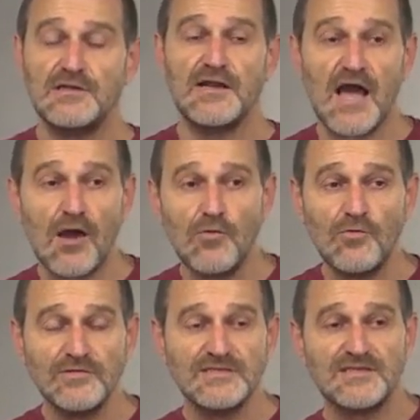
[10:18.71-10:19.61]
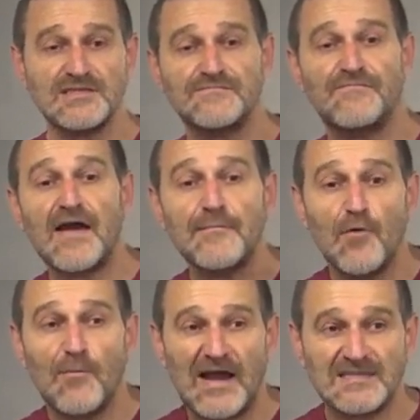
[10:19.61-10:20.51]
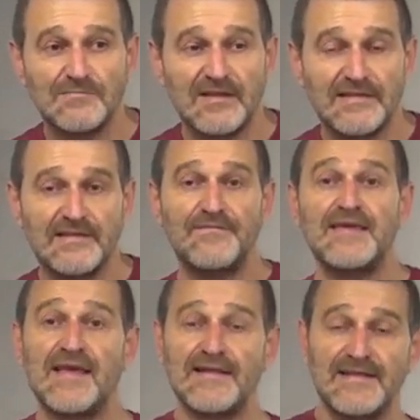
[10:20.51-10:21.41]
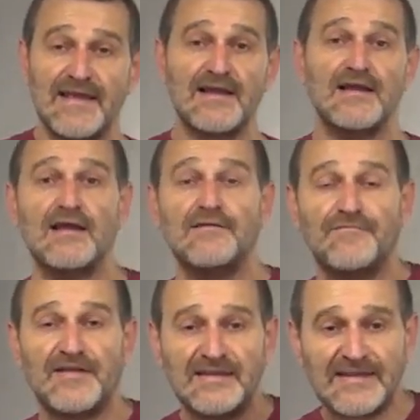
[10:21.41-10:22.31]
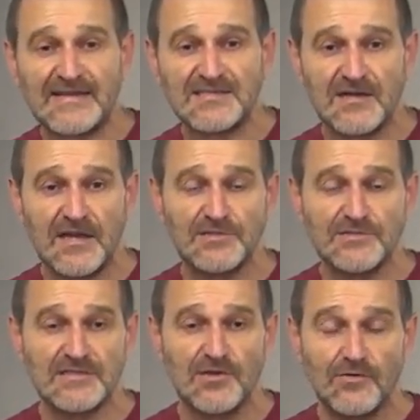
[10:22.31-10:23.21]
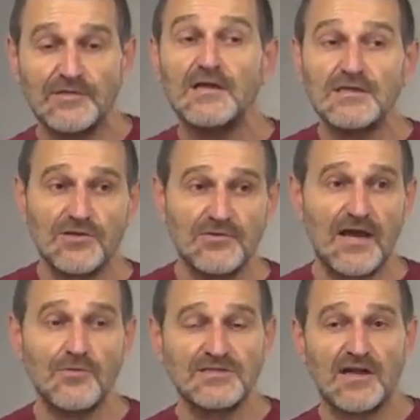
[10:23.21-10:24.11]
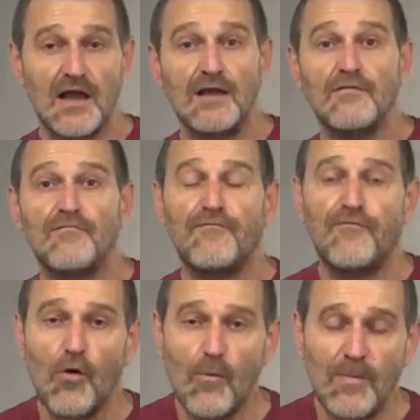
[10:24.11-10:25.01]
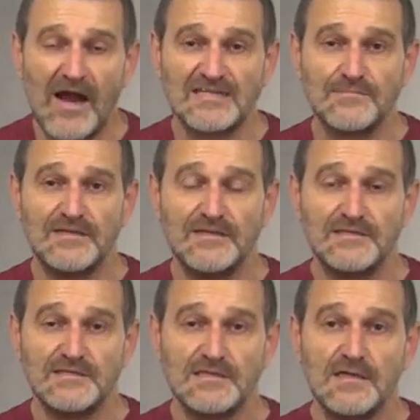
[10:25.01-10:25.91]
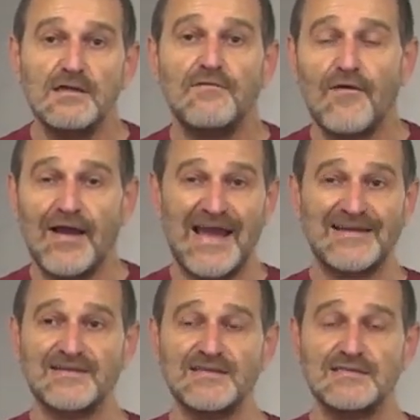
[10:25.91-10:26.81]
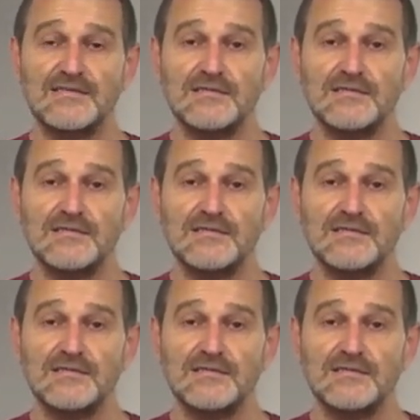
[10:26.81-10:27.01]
Now there is one more possibility. We can take a free taxi ride to the node. So now there are 4 possibilities for entering